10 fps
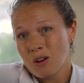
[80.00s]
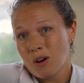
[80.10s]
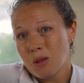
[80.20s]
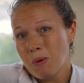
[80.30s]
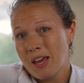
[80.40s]

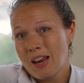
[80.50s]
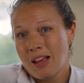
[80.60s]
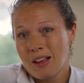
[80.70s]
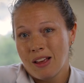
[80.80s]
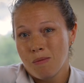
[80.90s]
So at the
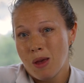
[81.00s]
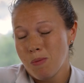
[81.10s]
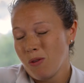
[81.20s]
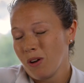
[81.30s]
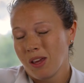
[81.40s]
beginning it may
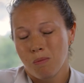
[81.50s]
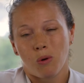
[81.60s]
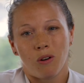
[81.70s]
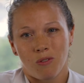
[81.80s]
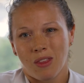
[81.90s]
be really
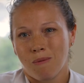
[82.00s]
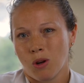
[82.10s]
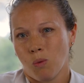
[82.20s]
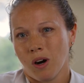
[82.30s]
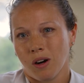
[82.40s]
important for
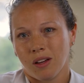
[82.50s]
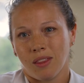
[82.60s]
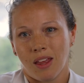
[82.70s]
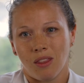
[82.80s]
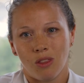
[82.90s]
them to work,
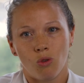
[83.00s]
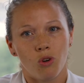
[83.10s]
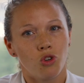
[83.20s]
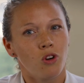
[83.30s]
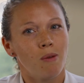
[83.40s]
and then
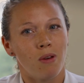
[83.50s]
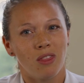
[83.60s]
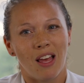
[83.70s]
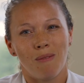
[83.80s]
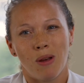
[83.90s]
through
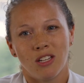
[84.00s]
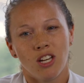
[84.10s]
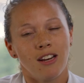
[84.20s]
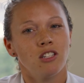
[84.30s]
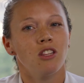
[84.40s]
treatment they may
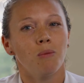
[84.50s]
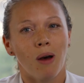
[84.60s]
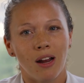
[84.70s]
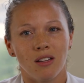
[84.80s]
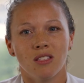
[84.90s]
change their
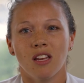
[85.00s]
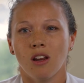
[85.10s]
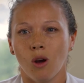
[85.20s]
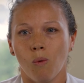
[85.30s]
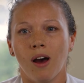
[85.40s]
mind and say,
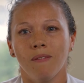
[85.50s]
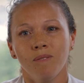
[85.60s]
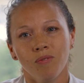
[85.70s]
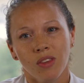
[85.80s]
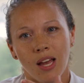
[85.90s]
you know what,
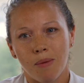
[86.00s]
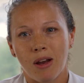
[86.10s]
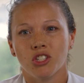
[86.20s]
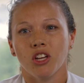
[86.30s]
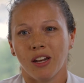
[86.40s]

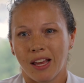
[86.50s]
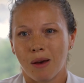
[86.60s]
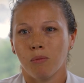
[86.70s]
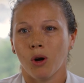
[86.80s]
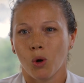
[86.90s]
I'm actually going to
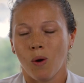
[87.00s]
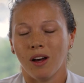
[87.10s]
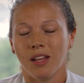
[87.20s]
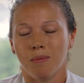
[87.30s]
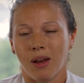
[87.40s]
get more
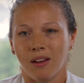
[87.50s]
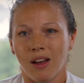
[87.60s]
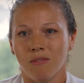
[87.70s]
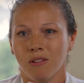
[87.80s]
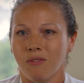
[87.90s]
quality in my
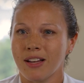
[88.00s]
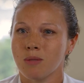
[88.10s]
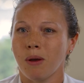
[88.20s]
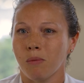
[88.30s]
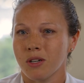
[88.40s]
life if I
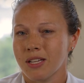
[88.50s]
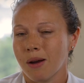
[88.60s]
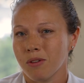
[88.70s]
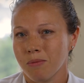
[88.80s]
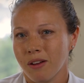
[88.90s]
spend more
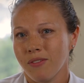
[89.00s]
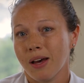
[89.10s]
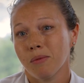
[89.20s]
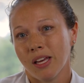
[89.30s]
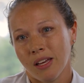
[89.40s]
time with my
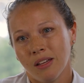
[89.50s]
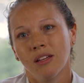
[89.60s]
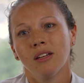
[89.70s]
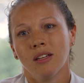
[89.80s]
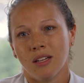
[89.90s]
family.
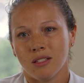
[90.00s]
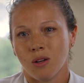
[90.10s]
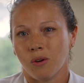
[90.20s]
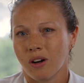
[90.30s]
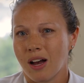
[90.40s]
And
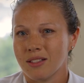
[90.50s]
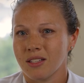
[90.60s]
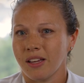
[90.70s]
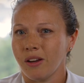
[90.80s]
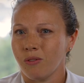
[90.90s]
so we're
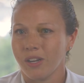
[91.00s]
constantly